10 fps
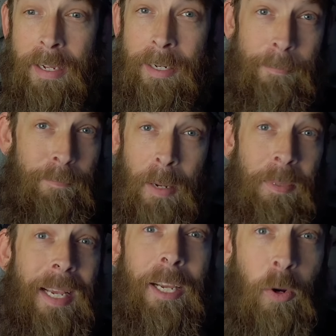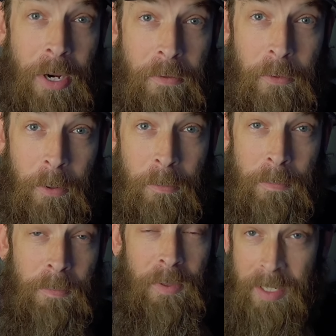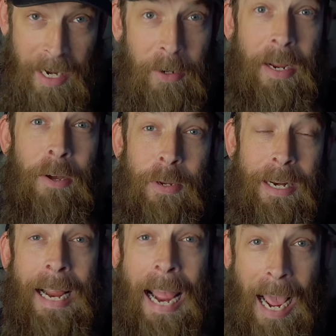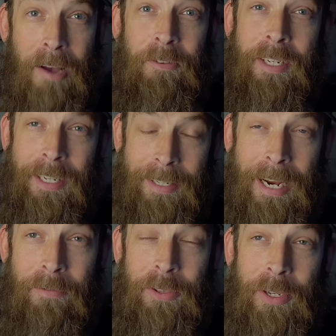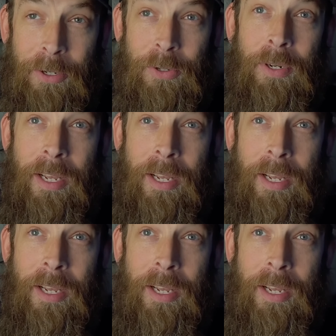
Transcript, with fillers: Um, I'm taking away from the teardown, and I have to get everything